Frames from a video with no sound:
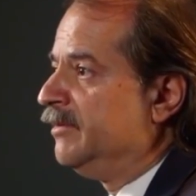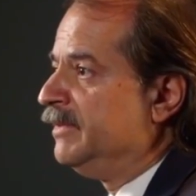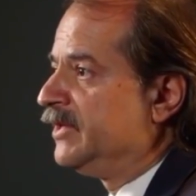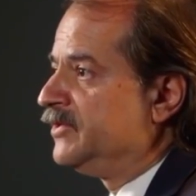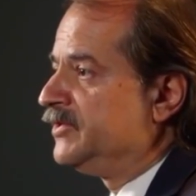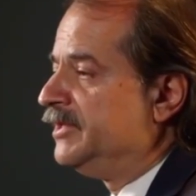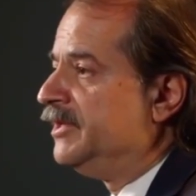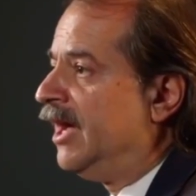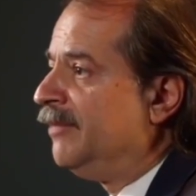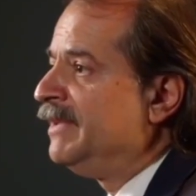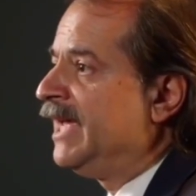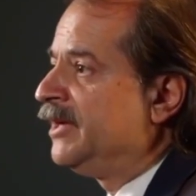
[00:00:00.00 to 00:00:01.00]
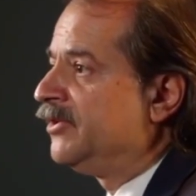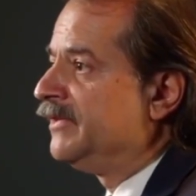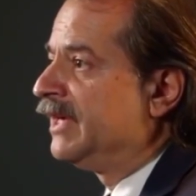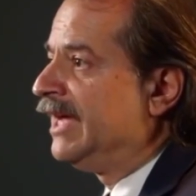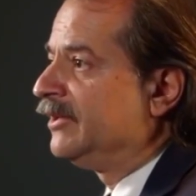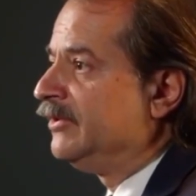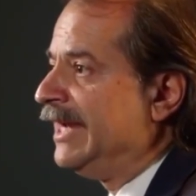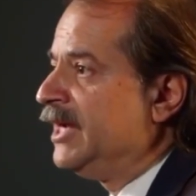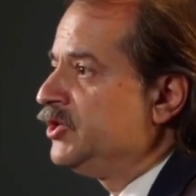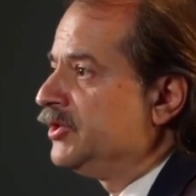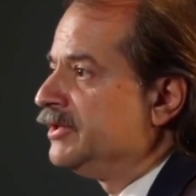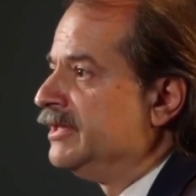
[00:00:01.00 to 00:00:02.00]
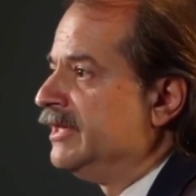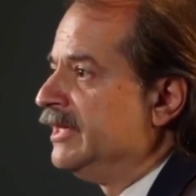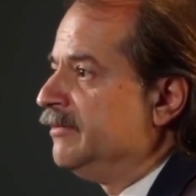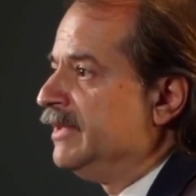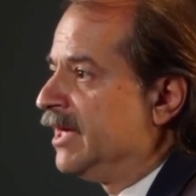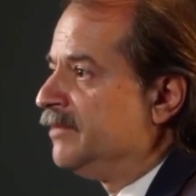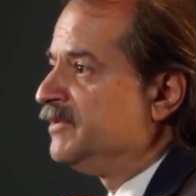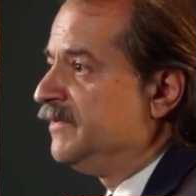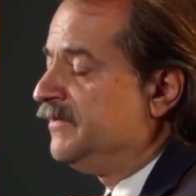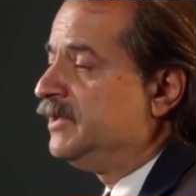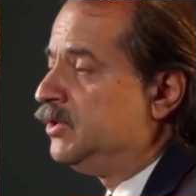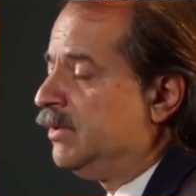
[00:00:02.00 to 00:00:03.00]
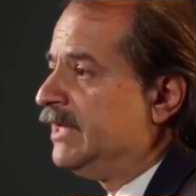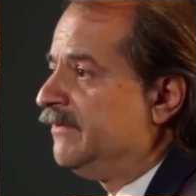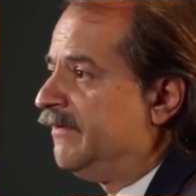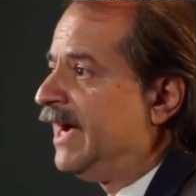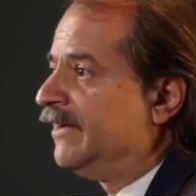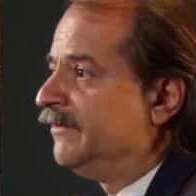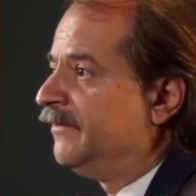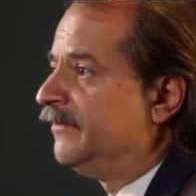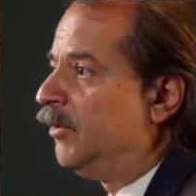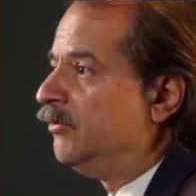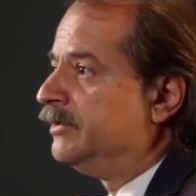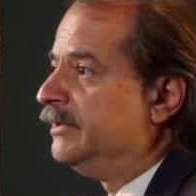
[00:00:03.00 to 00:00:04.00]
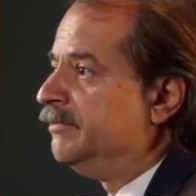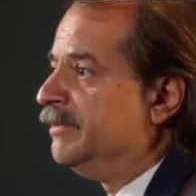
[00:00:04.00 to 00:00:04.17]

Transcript: because the denominator in the calculation becomes 50 to 85-fold